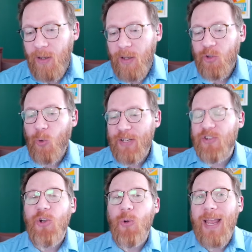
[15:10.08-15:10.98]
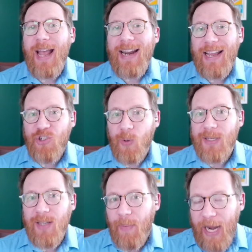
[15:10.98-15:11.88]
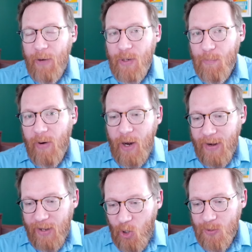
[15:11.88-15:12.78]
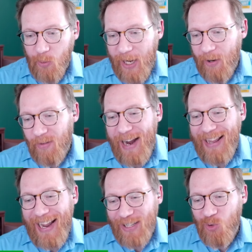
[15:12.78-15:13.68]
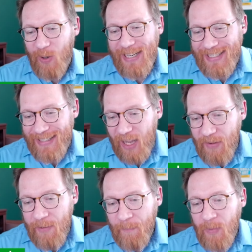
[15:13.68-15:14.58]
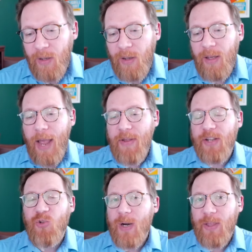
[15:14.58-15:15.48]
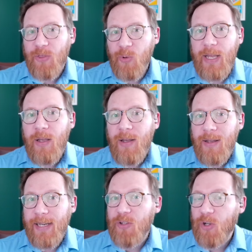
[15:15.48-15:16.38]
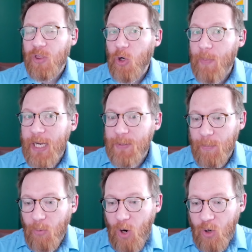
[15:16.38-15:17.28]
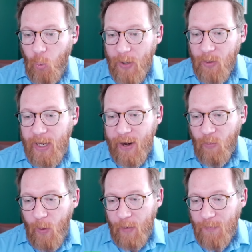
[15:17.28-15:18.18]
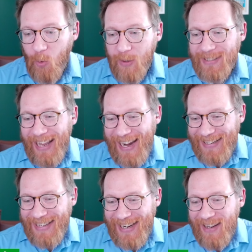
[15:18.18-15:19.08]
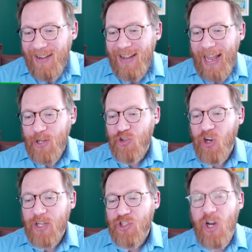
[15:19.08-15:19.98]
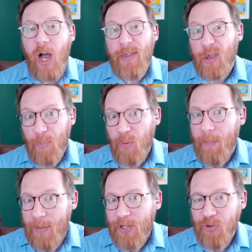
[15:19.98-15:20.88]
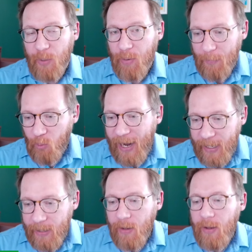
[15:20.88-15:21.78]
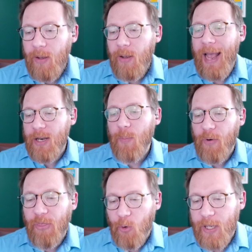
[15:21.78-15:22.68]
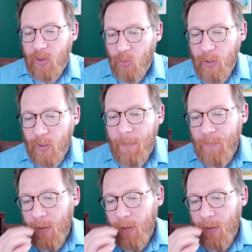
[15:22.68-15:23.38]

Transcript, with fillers: 22, they had shortstop Eric Brown out of Coastal Carolina at 27. And then in 23, they took third baseman Brock Wilken out of Wake Forest at 18. And Josh Knoth, the prep pitcher, the prep righty, at number 33.